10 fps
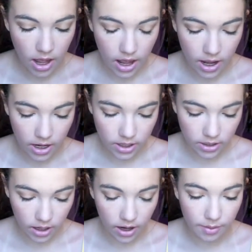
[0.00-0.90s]

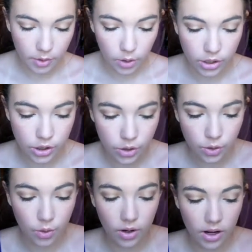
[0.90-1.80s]
And I'm going
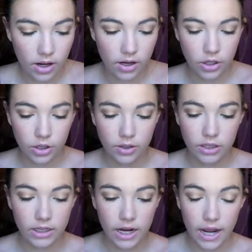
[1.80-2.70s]
to
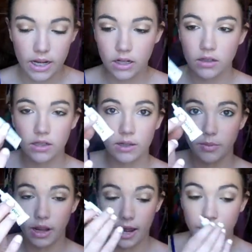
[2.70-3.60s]
take
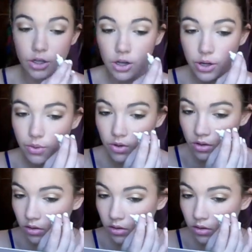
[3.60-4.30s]
some lash glue